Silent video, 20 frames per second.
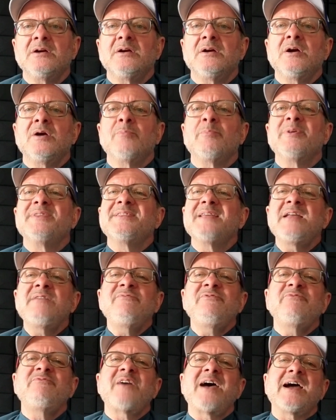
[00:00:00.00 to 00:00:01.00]
but then
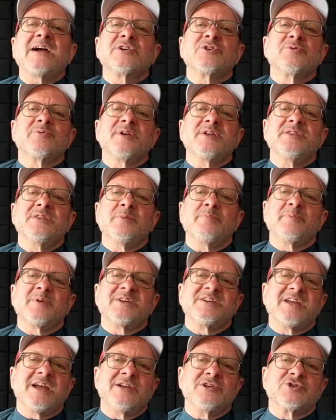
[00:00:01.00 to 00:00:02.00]
factor in the
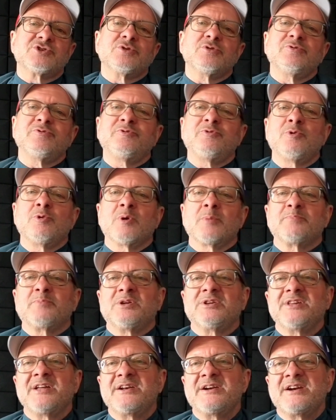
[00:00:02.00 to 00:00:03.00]
potential for
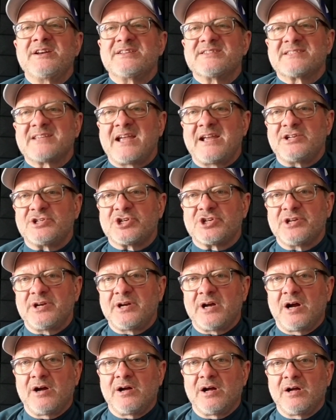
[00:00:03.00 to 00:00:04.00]
politicization
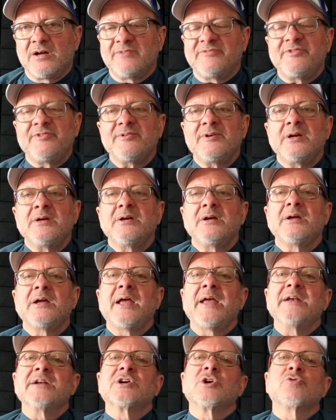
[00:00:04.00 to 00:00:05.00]
of
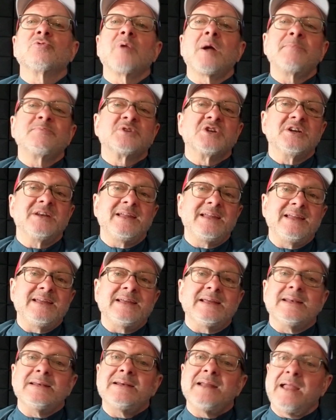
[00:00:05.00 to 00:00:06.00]
and corruption
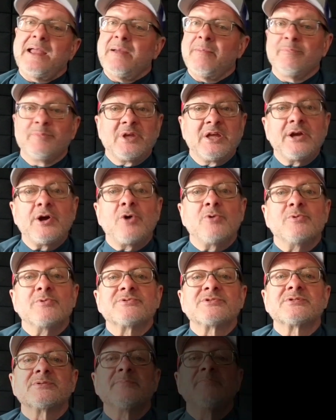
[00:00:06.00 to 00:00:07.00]
in
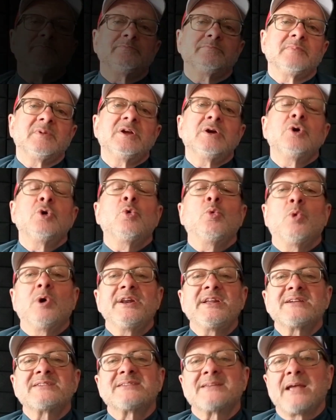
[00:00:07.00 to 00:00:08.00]
MPOs. One
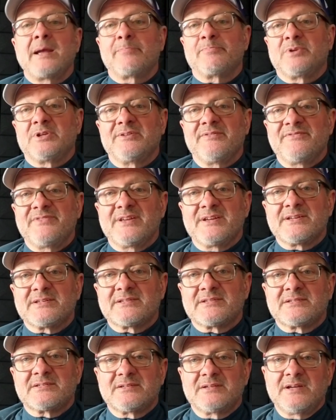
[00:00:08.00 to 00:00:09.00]
example of
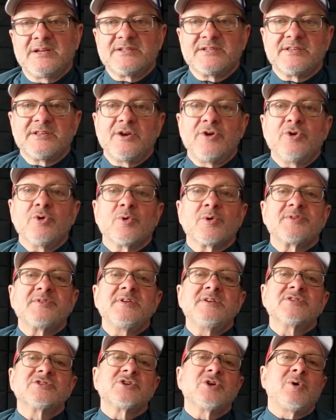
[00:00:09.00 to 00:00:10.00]
this is the
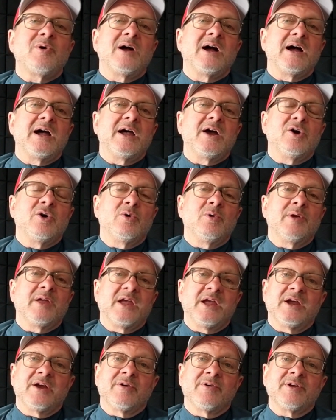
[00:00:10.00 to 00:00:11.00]
Northeast Ohio
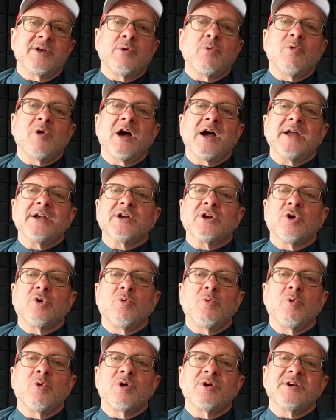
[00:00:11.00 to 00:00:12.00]
Area-Wide
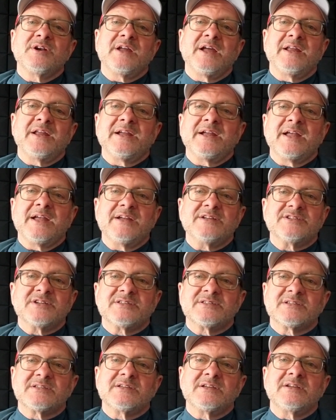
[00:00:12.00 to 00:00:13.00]
Coordinating
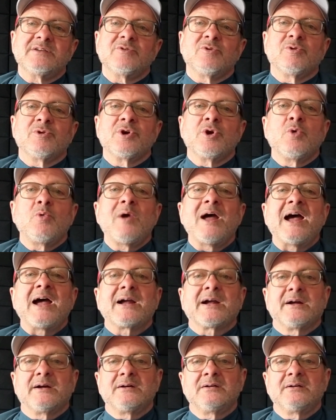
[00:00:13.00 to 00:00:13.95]
Agency, or NOACA,